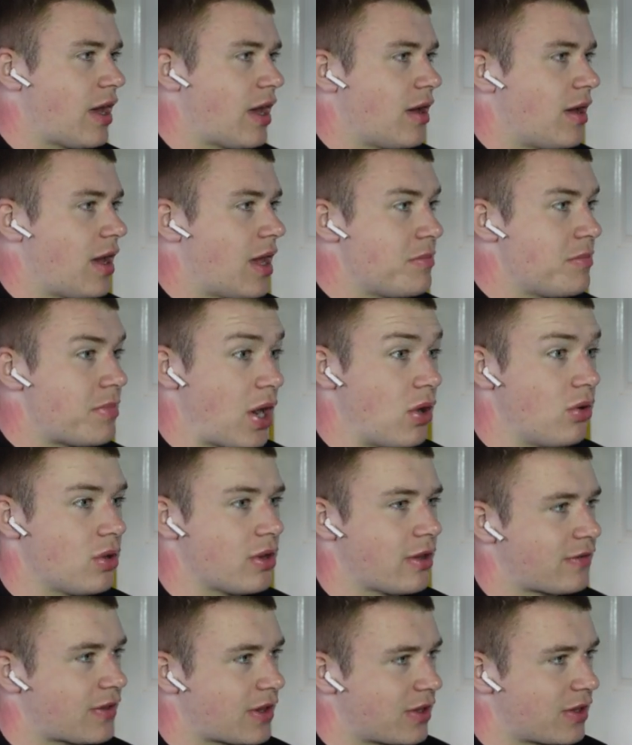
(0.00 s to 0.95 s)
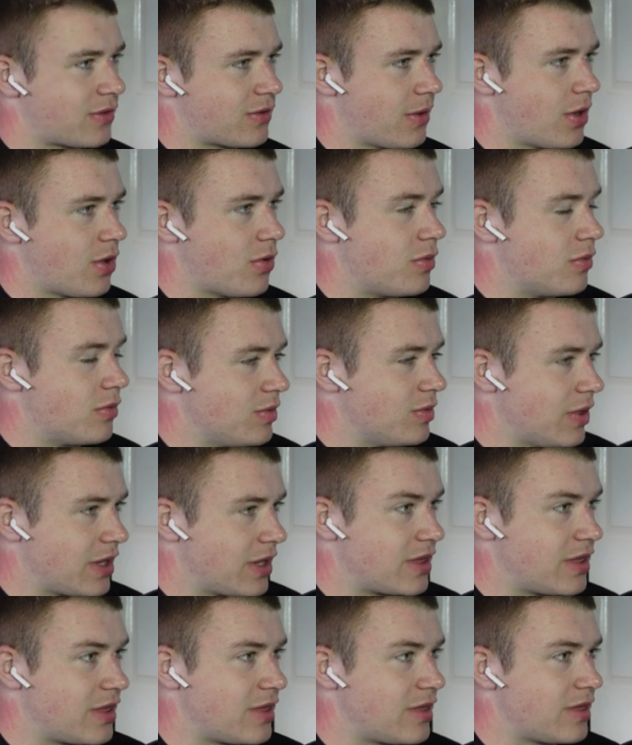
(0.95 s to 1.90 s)
in powerlifting as well,
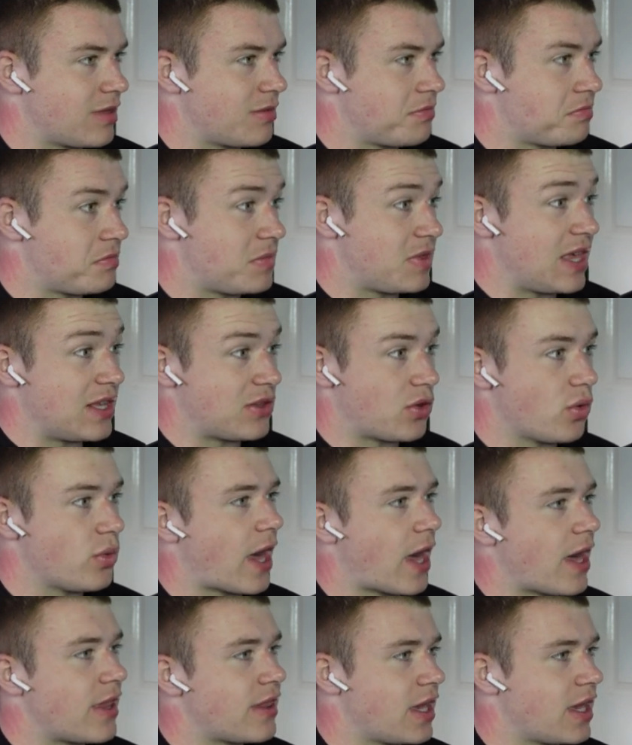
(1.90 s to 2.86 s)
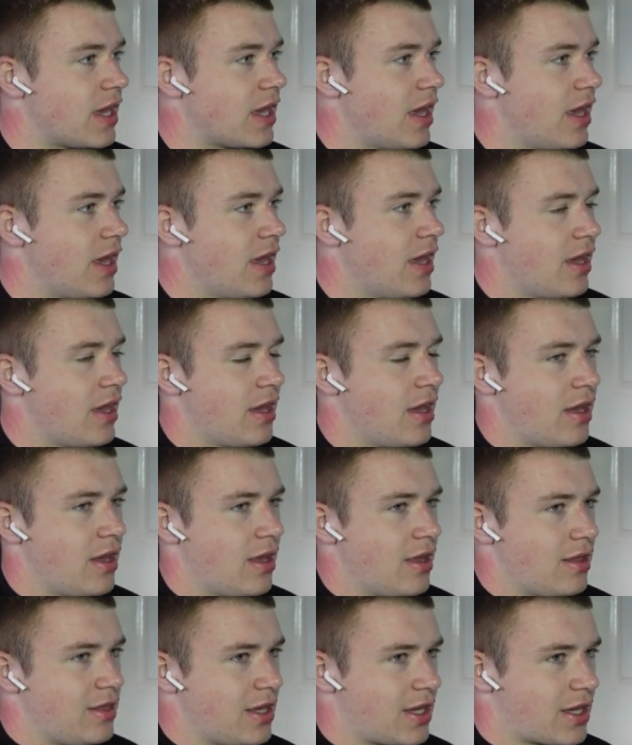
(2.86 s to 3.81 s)
like they do that.
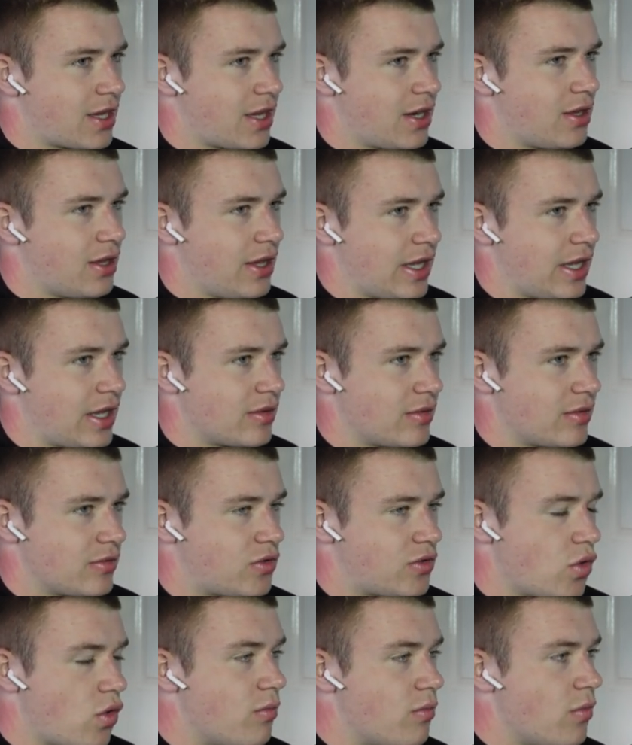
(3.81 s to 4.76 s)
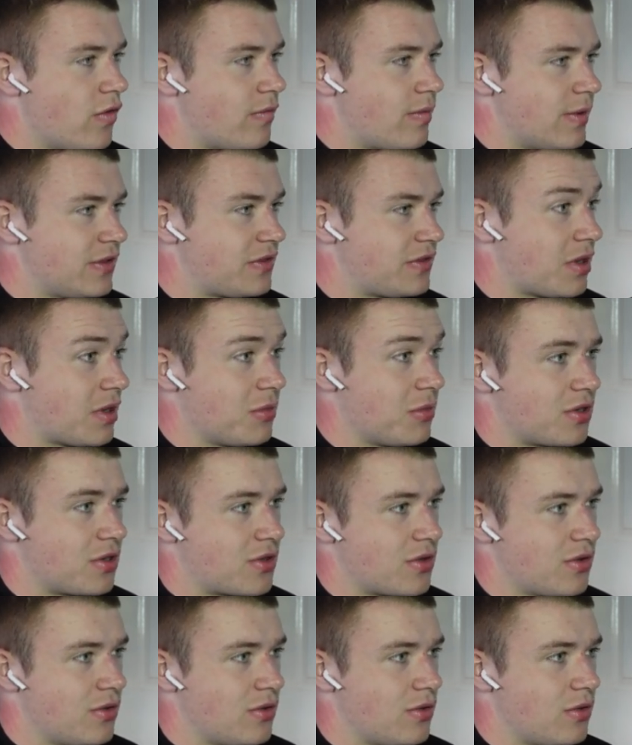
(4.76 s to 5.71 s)
They kind of like do movements similar
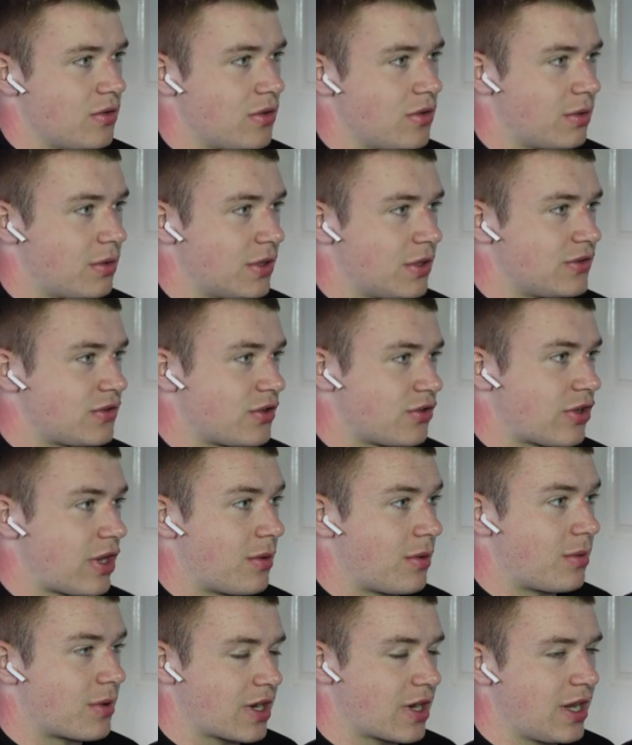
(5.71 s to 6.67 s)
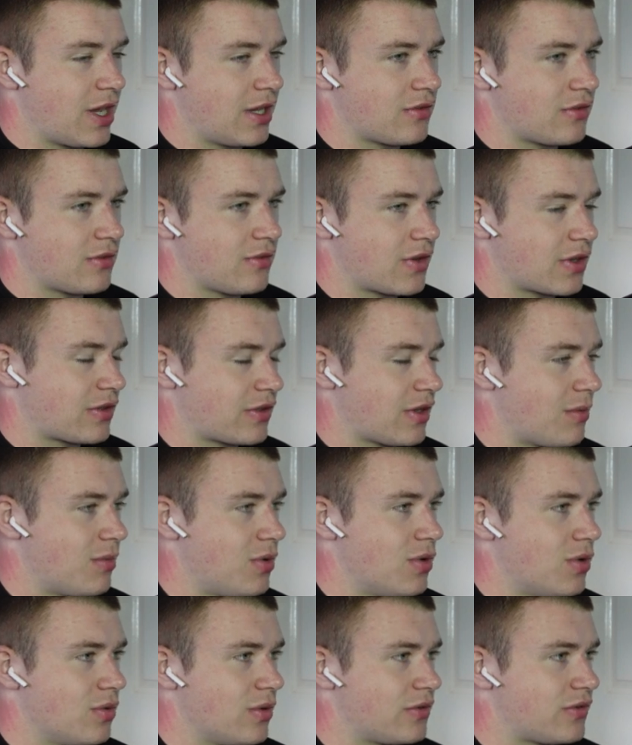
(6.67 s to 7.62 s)
to the ones they're trying to progress. For
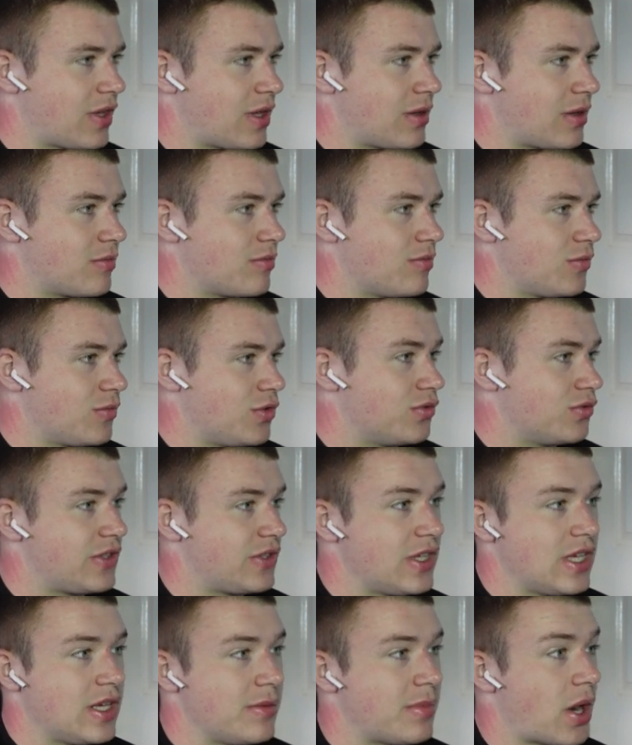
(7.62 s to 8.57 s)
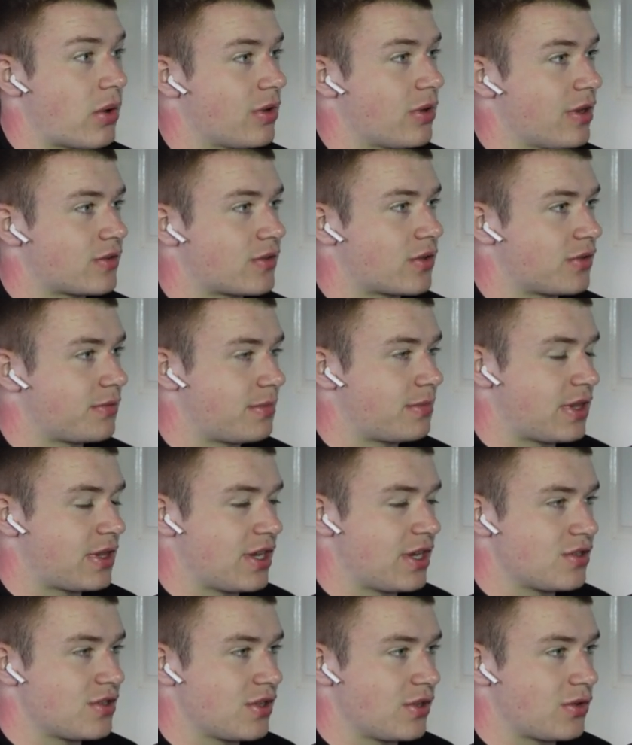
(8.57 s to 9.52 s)
example, it's like you'll see powerlifters
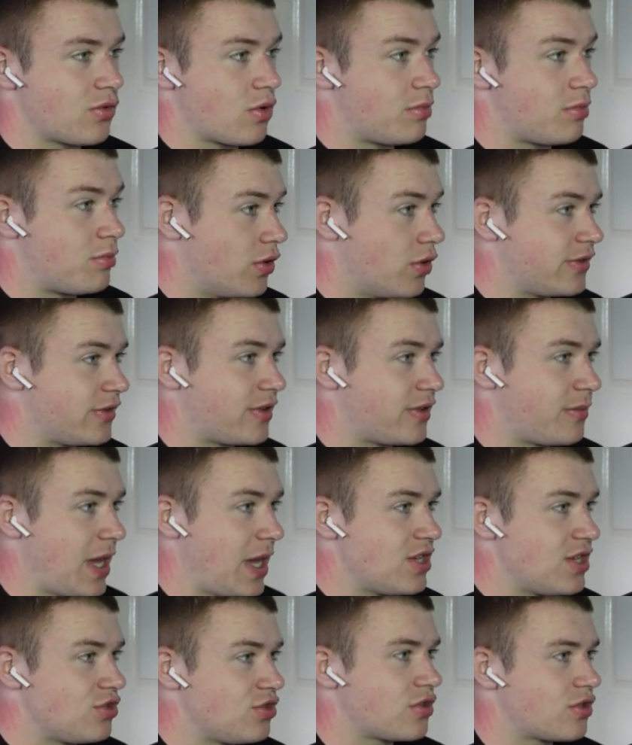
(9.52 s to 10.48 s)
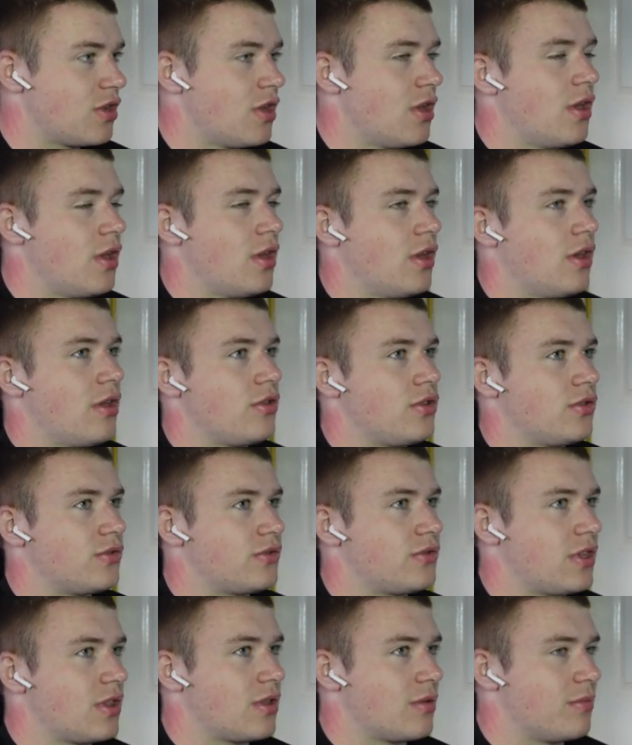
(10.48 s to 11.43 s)
potentially do a paused bench. You'll
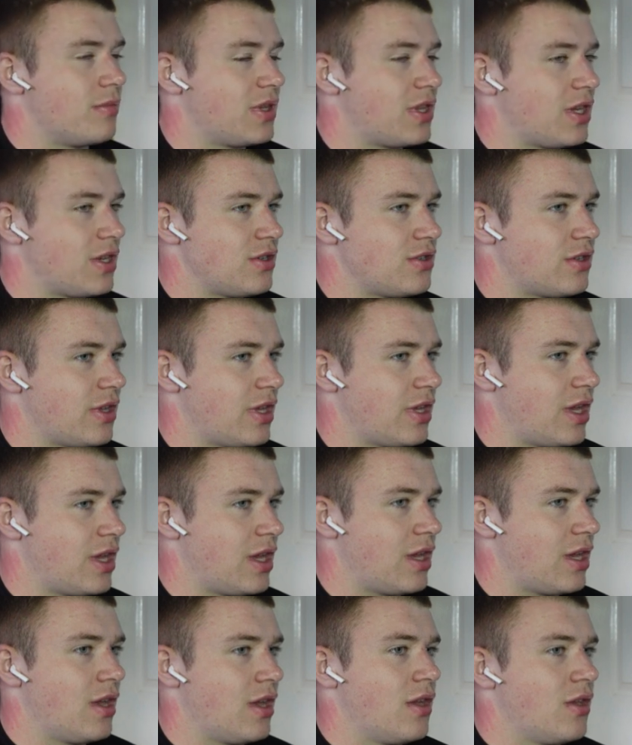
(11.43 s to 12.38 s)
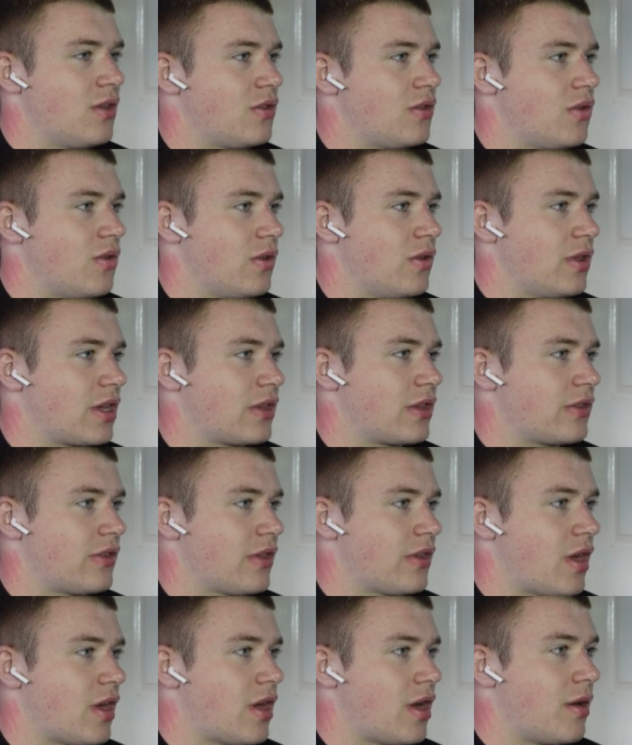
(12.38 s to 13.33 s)
see them potentially do like
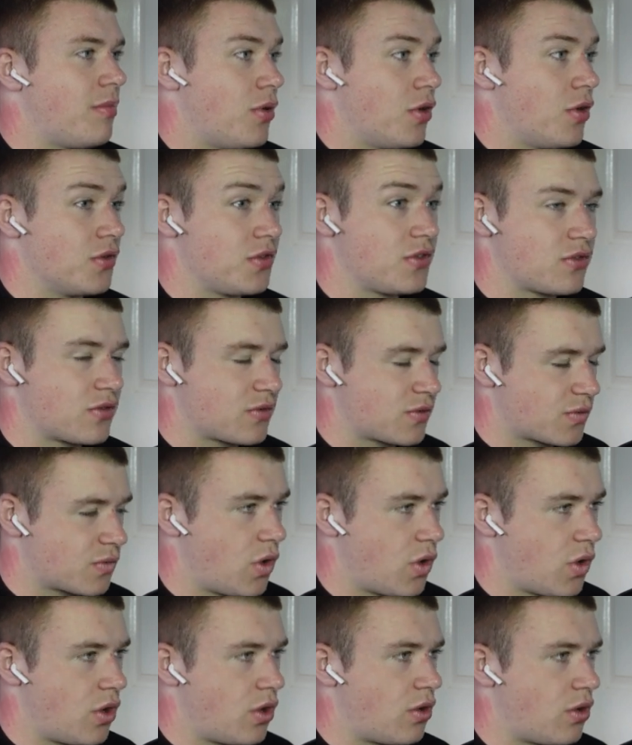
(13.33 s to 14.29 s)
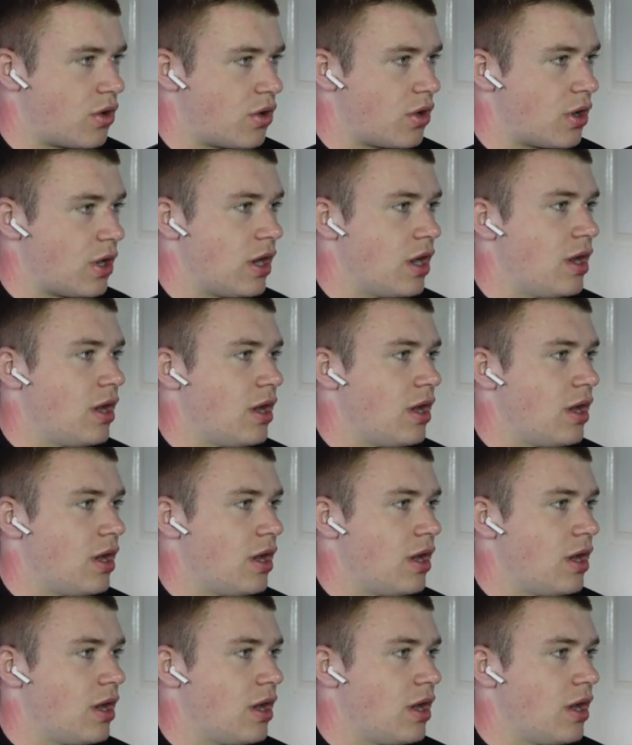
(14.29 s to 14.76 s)
a paused squat, or